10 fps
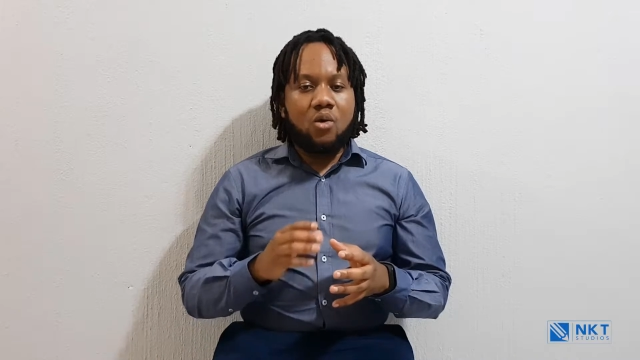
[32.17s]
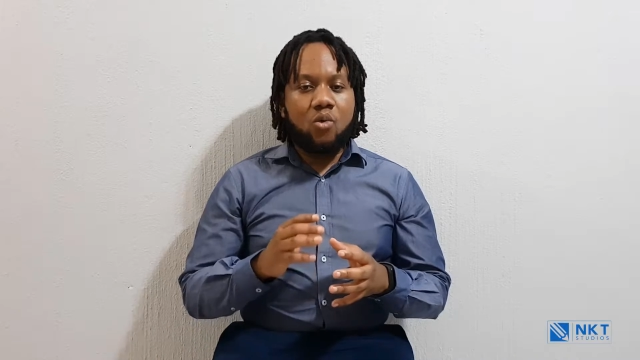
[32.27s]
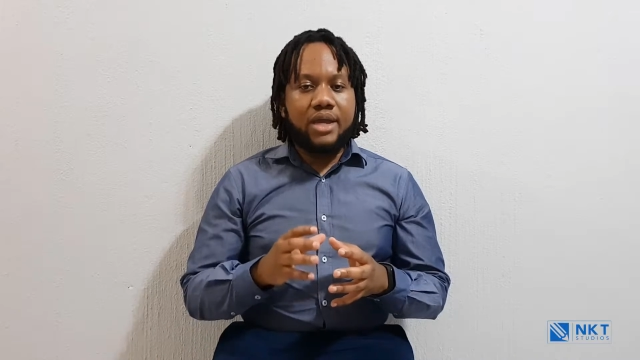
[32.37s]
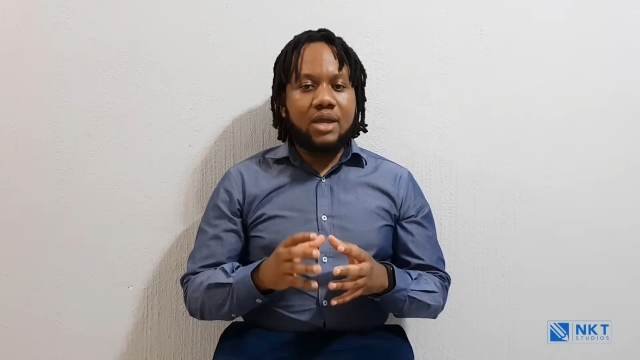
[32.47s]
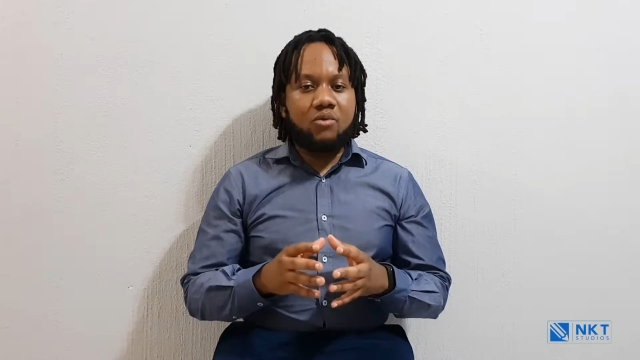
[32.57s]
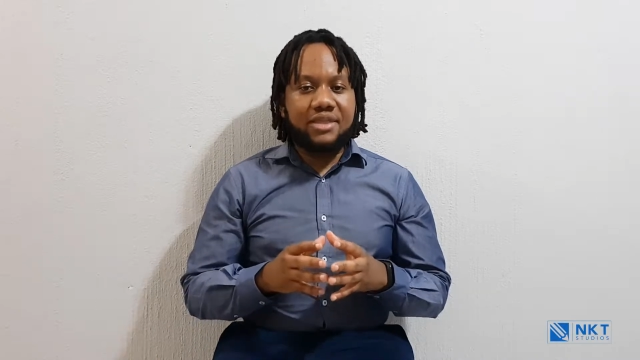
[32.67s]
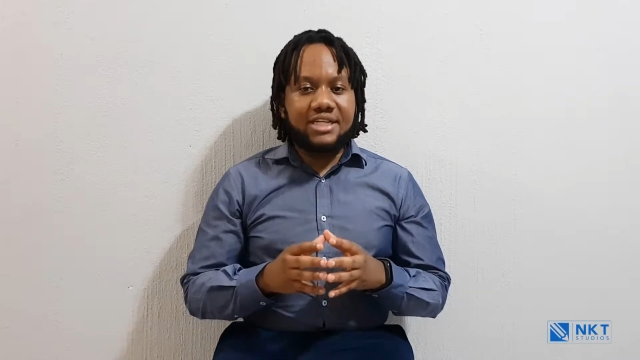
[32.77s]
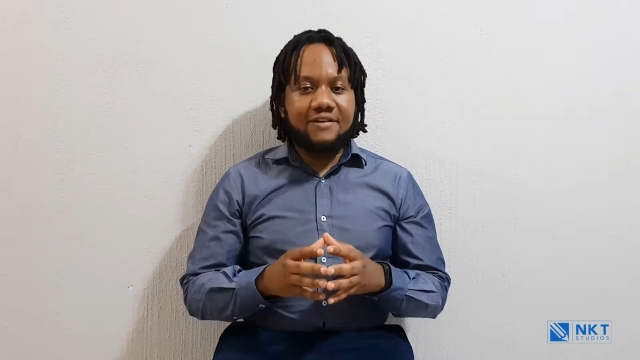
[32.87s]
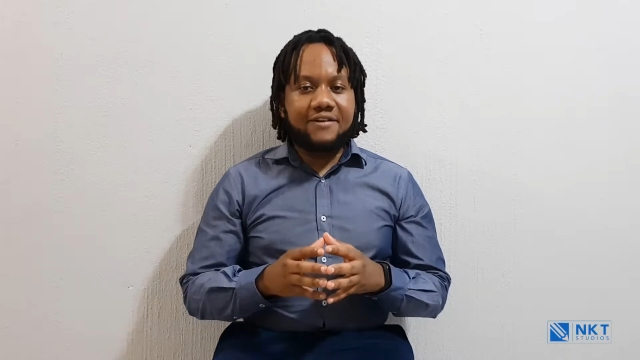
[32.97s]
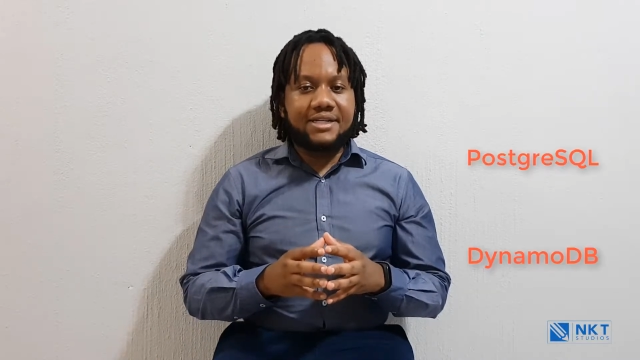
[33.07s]
working with
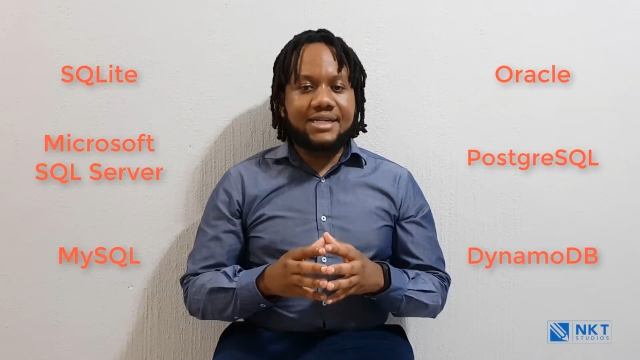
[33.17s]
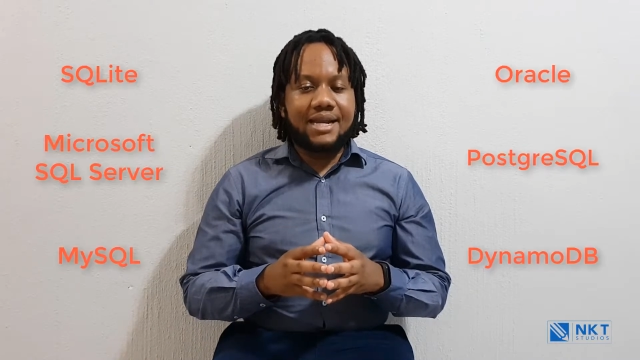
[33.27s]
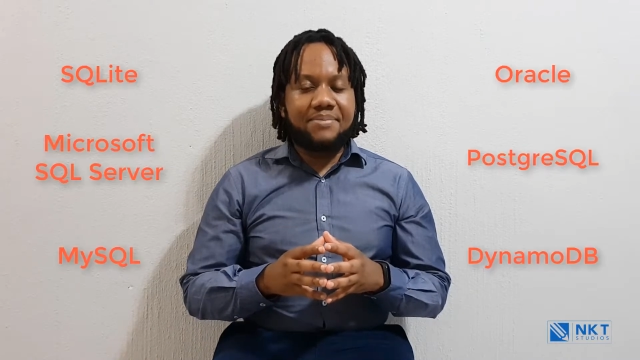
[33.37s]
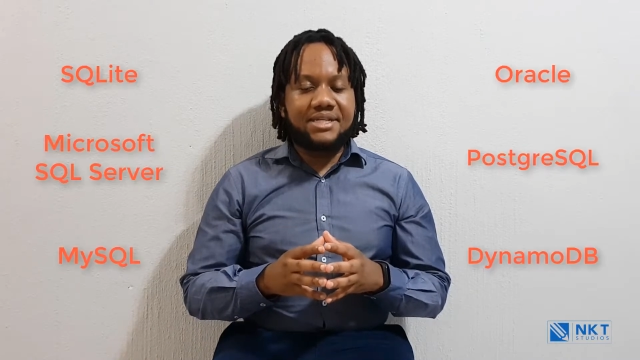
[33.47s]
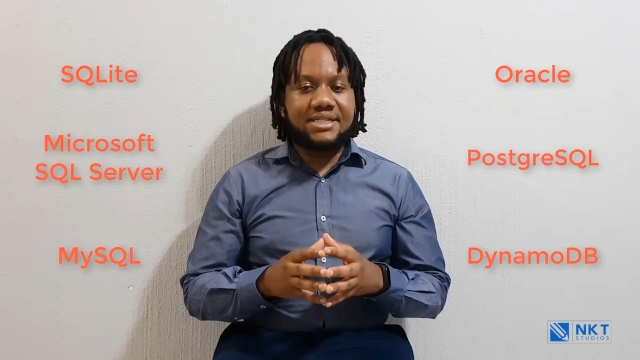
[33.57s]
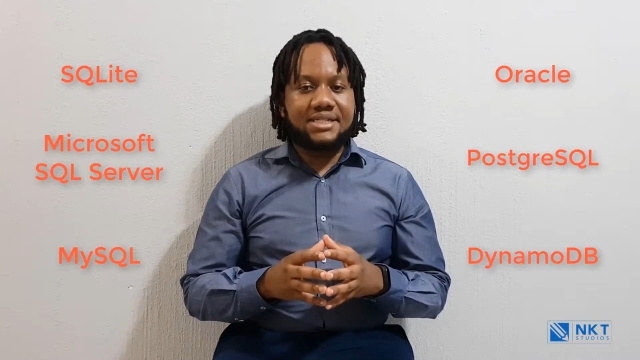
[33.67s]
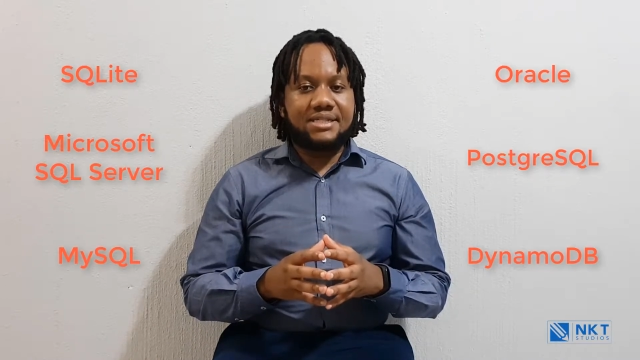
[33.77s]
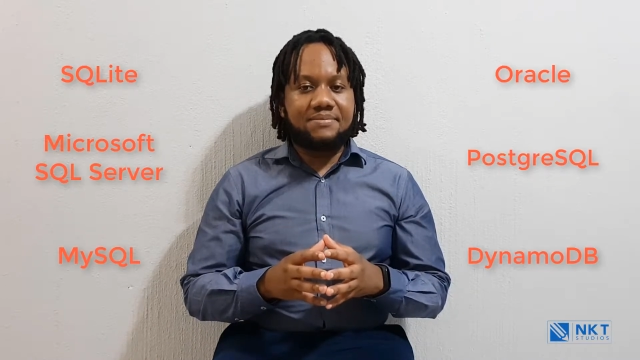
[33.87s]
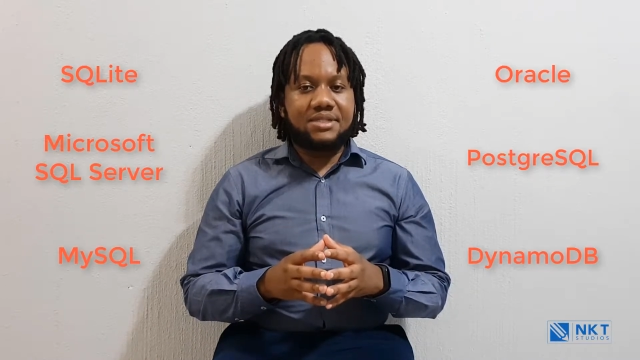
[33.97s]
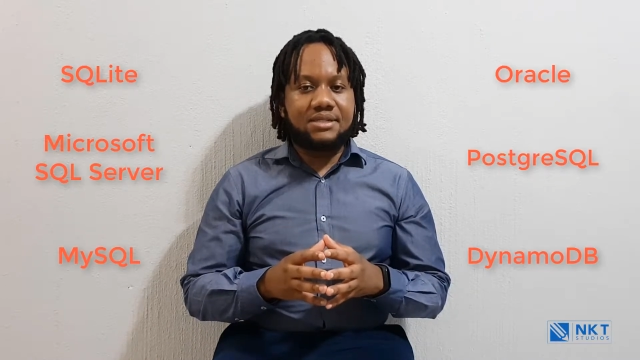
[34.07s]
different database
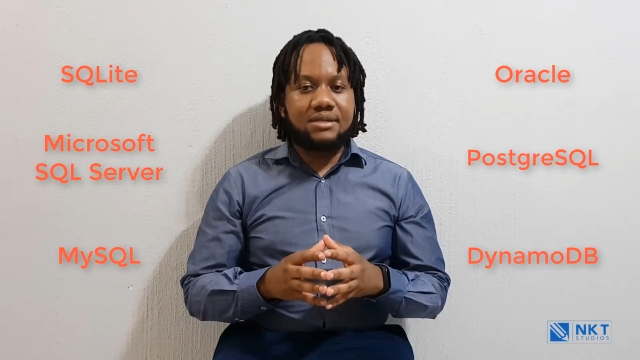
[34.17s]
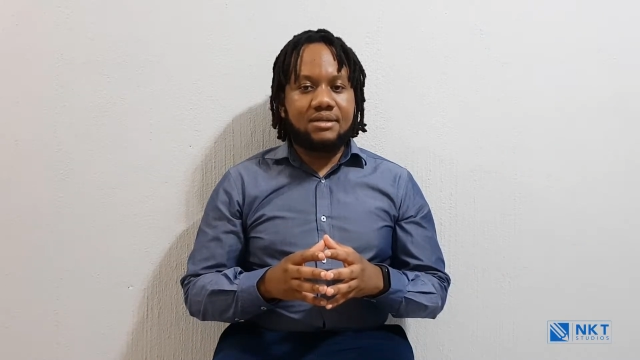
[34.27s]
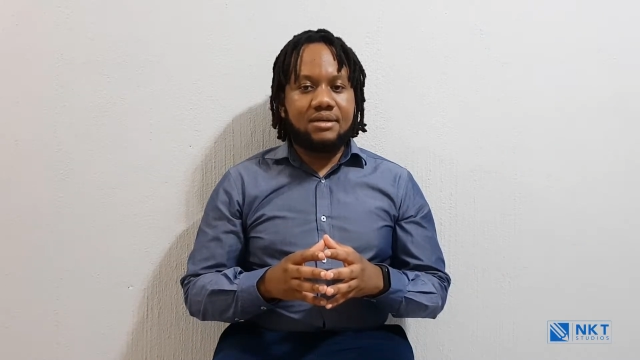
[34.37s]
systems.